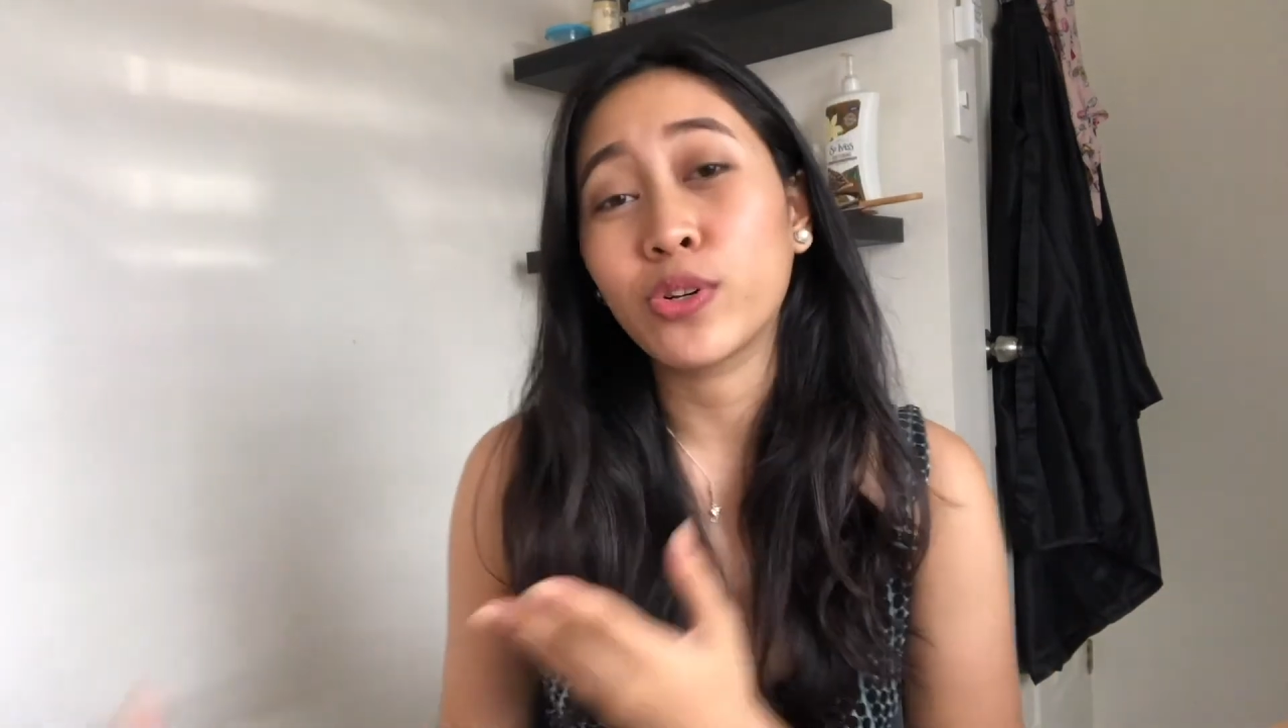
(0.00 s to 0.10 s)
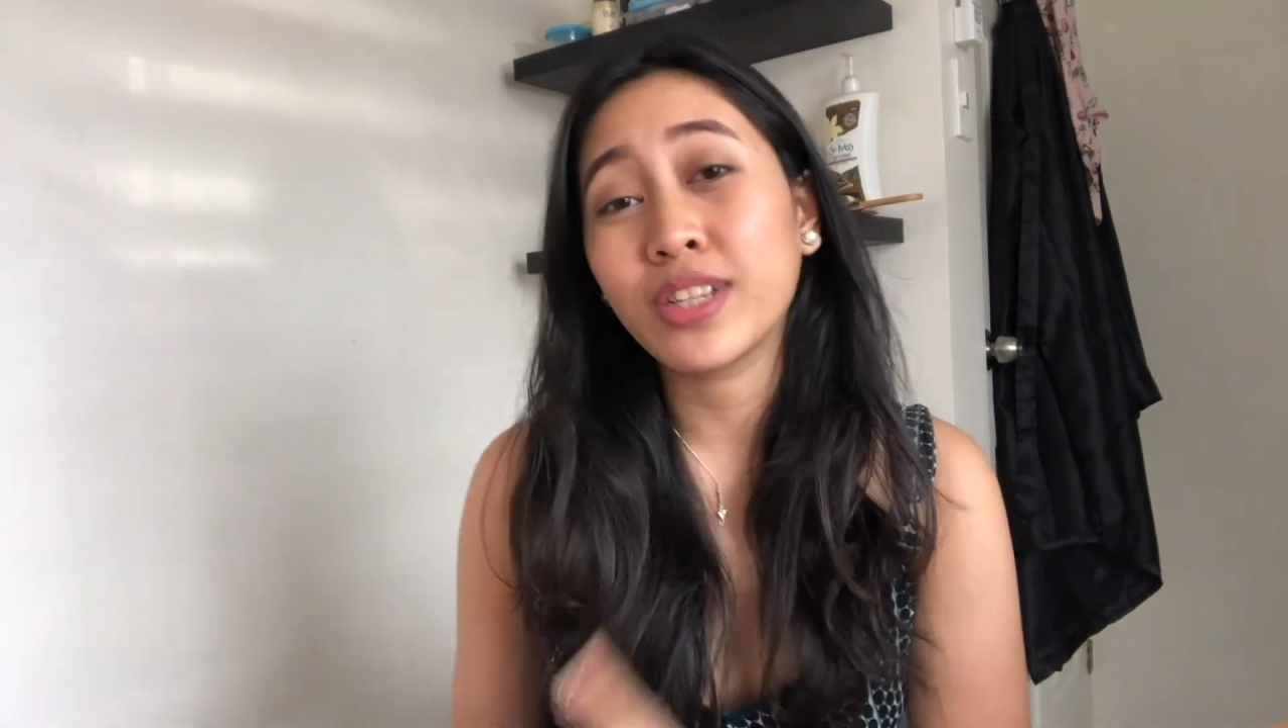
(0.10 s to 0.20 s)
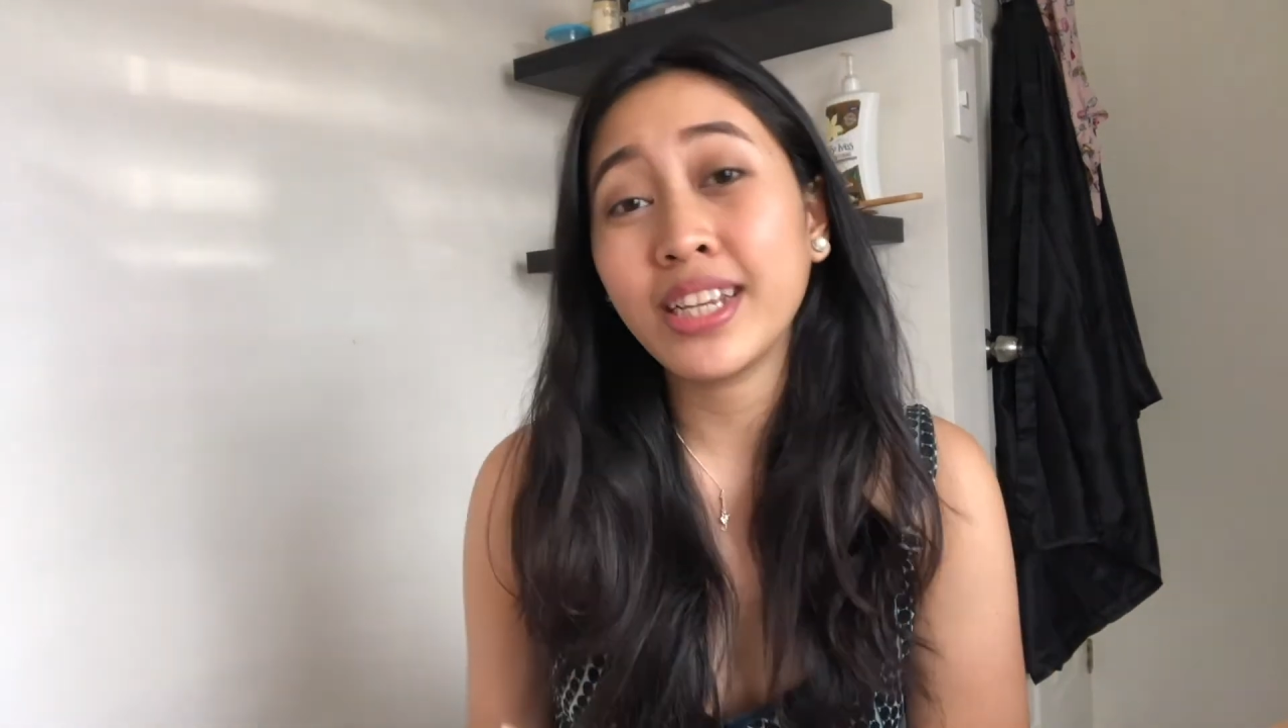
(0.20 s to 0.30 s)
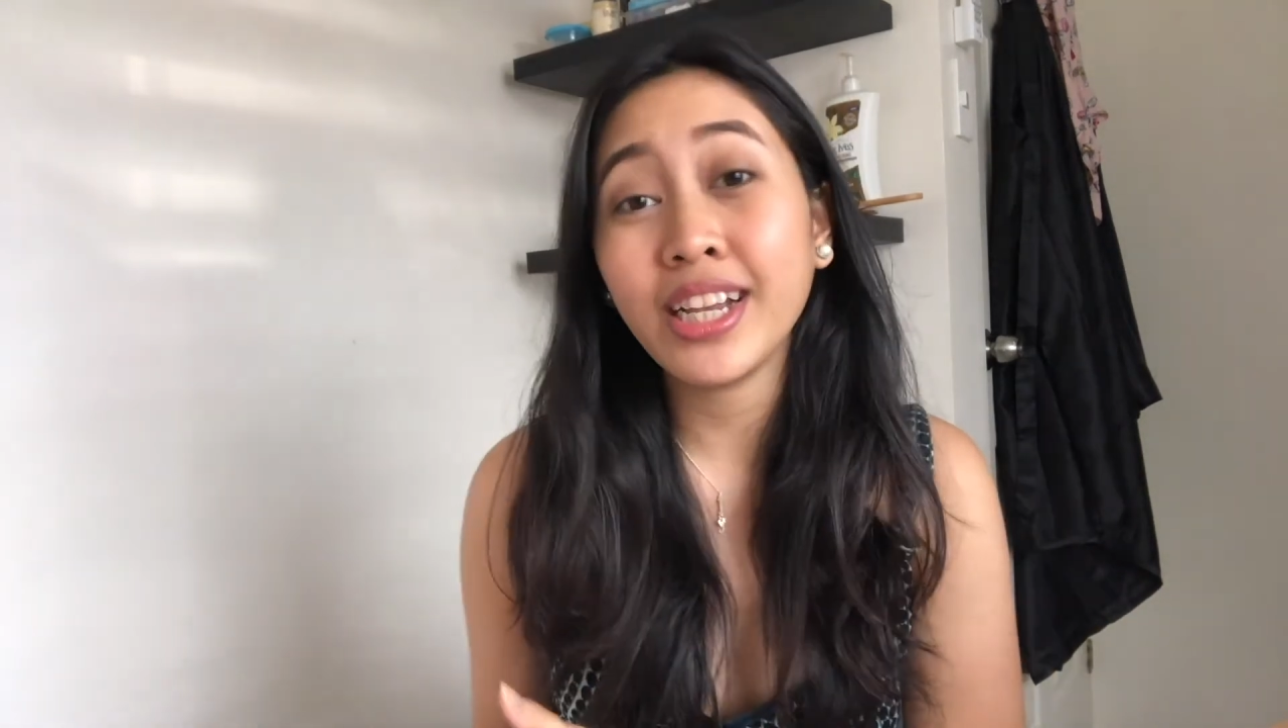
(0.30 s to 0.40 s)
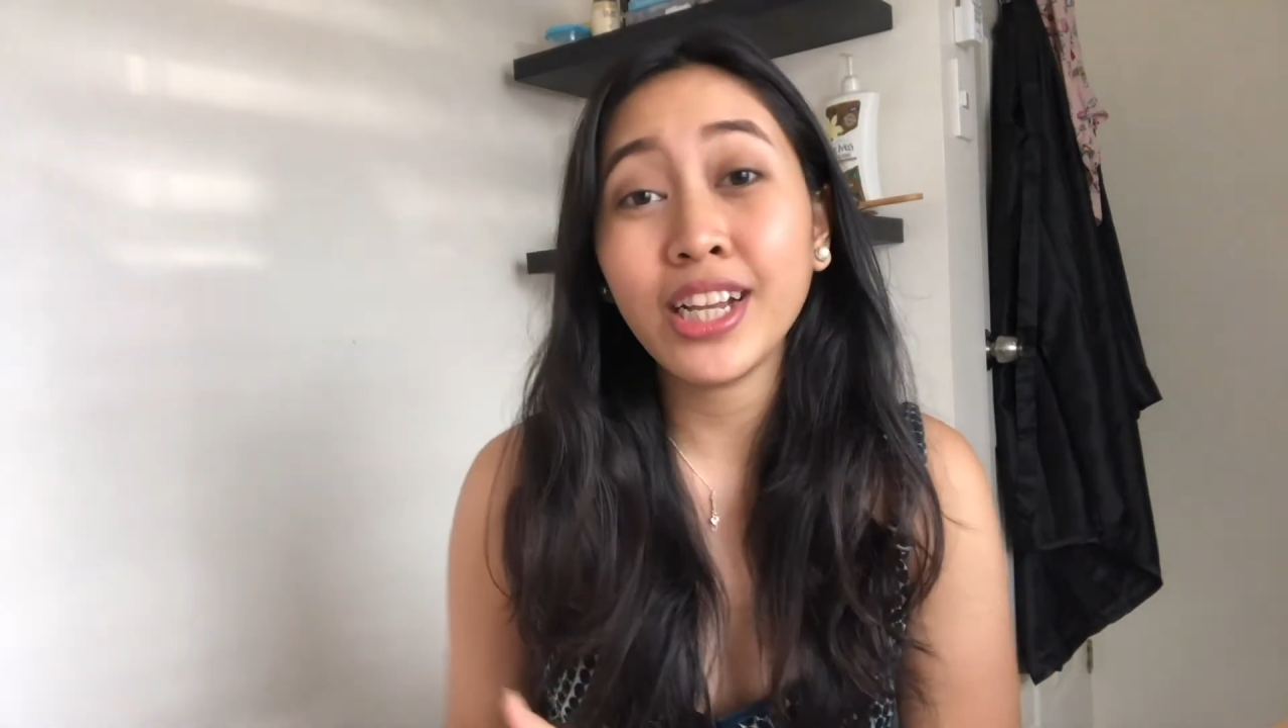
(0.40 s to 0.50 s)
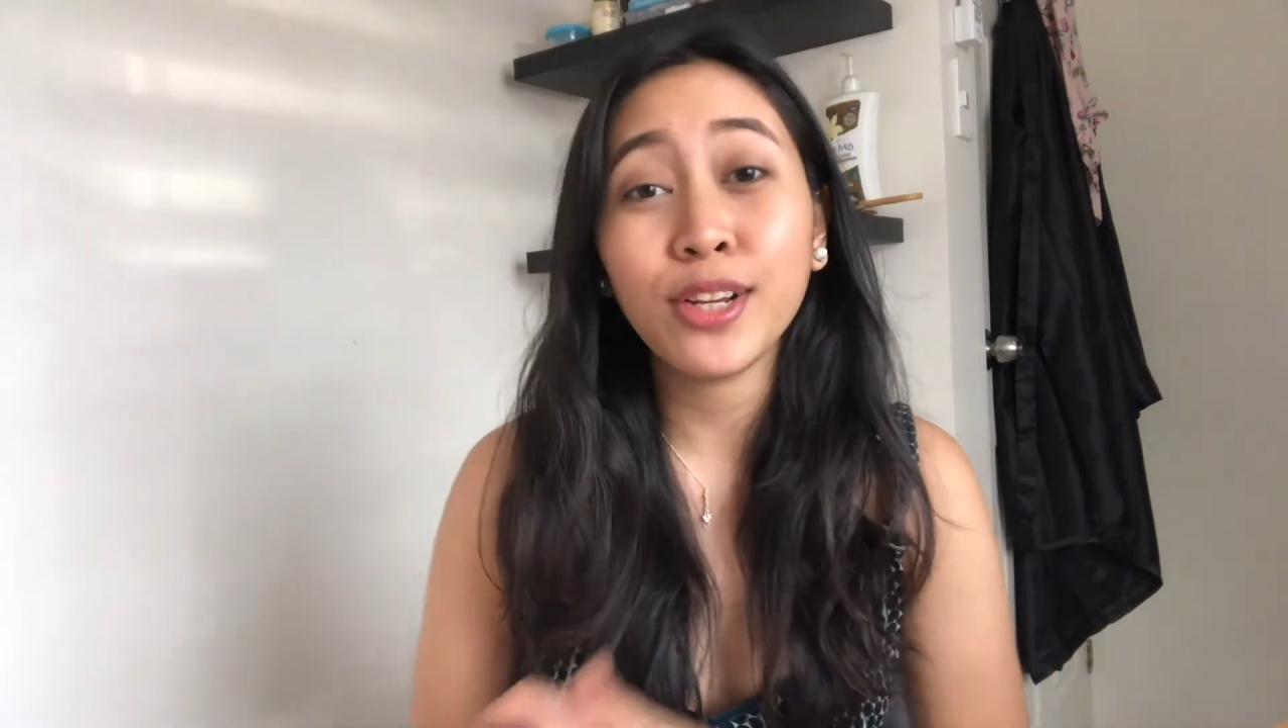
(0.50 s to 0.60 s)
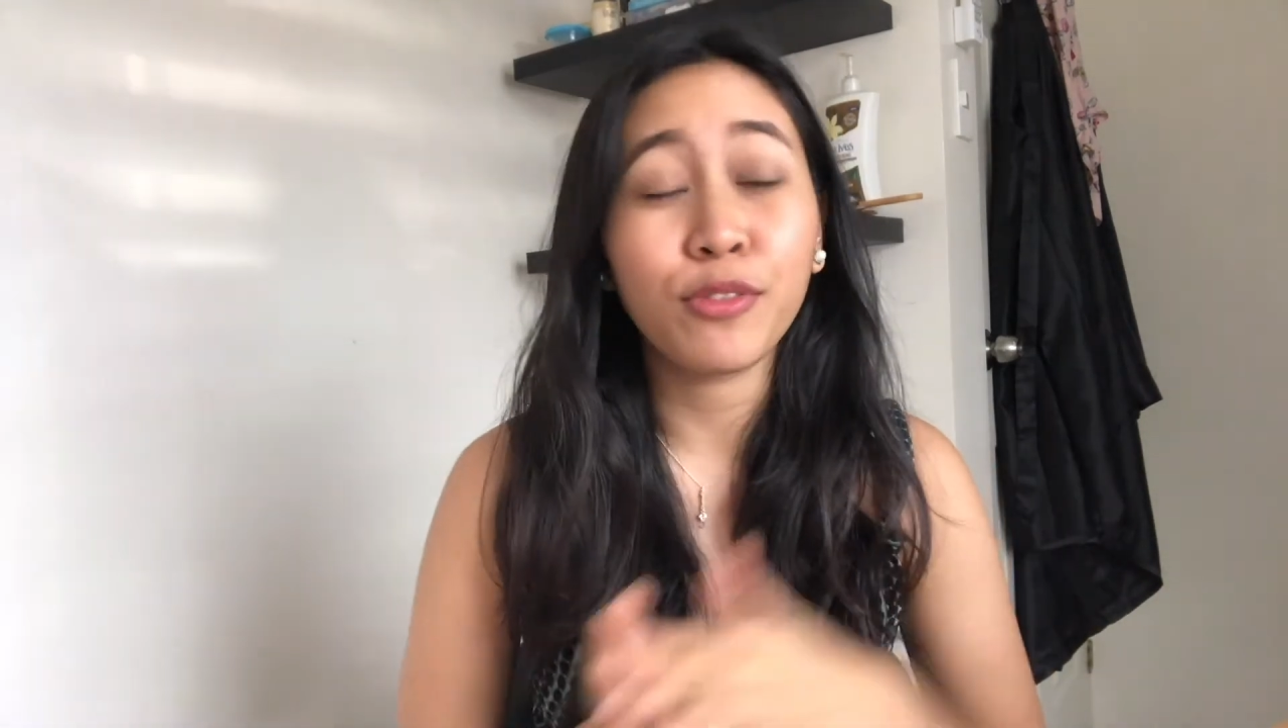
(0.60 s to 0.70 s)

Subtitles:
routine,